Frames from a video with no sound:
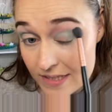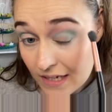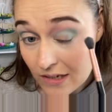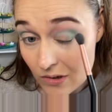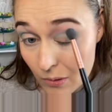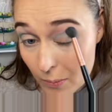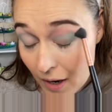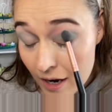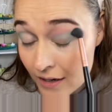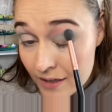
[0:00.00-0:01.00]
I can go
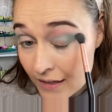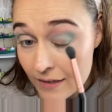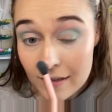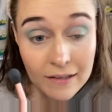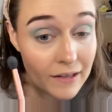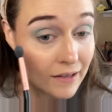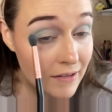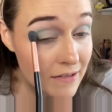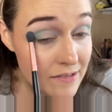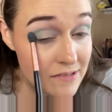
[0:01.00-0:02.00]
back and
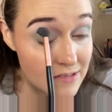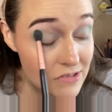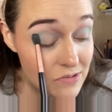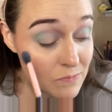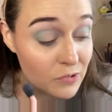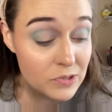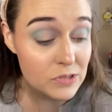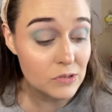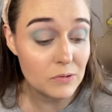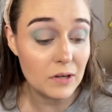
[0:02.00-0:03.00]
get more
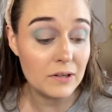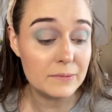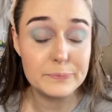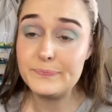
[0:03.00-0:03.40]
soda.